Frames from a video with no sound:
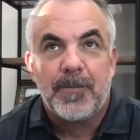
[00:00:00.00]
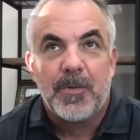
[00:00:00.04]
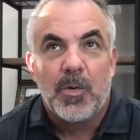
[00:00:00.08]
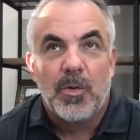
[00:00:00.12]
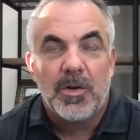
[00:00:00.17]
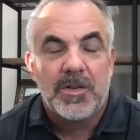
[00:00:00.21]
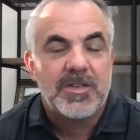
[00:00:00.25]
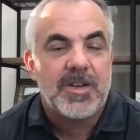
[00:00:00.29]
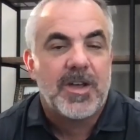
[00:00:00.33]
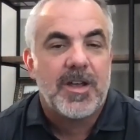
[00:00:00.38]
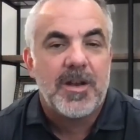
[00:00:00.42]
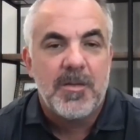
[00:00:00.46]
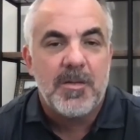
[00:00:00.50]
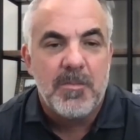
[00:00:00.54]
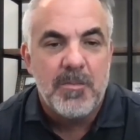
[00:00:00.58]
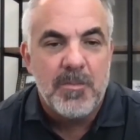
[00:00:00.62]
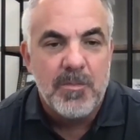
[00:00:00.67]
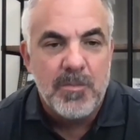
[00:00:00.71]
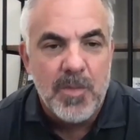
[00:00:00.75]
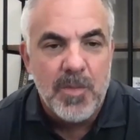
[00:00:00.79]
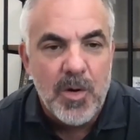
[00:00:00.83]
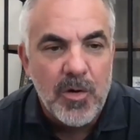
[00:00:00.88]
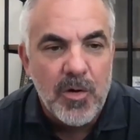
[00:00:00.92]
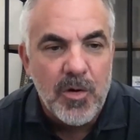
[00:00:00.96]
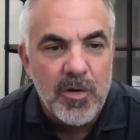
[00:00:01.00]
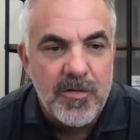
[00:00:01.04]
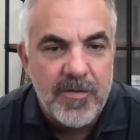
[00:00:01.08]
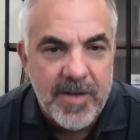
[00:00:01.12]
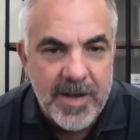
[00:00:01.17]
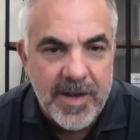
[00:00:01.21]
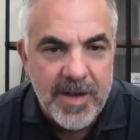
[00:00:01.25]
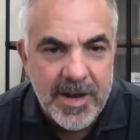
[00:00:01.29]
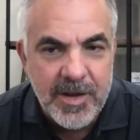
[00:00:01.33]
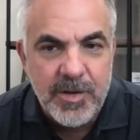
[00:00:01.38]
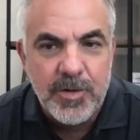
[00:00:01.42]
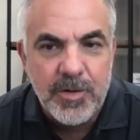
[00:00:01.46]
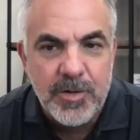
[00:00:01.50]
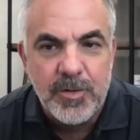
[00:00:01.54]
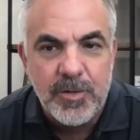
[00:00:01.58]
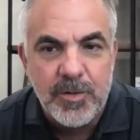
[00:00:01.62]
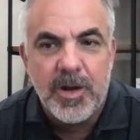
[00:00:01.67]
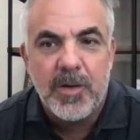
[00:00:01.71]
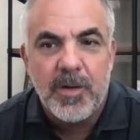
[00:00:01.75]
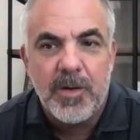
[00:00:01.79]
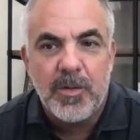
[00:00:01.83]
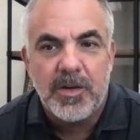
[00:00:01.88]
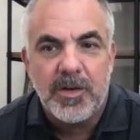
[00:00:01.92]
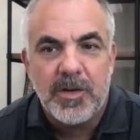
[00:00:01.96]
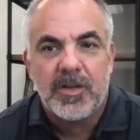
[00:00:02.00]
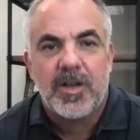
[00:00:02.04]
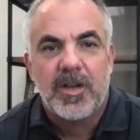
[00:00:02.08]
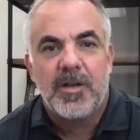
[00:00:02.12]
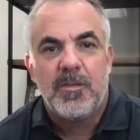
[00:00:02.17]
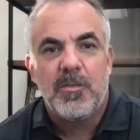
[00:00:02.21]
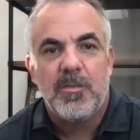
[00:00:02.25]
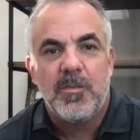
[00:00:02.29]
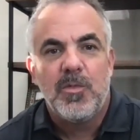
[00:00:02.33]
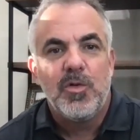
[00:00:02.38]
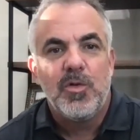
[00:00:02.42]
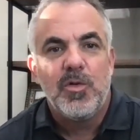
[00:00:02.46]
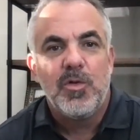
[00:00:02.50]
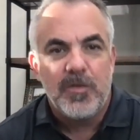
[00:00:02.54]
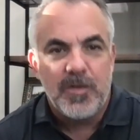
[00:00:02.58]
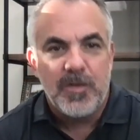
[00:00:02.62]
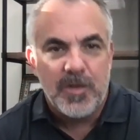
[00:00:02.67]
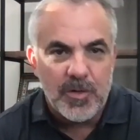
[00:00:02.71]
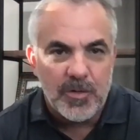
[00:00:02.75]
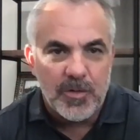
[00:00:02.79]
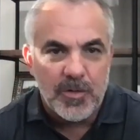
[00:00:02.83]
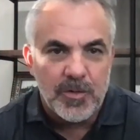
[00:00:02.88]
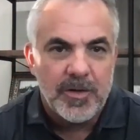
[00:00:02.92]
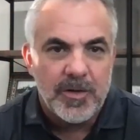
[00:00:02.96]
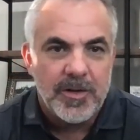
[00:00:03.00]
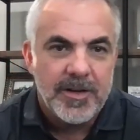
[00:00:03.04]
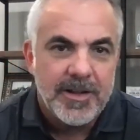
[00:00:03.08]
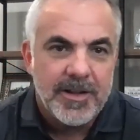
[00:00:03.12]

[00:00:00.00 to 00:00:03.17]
what's going to motivate you and what's going to move you.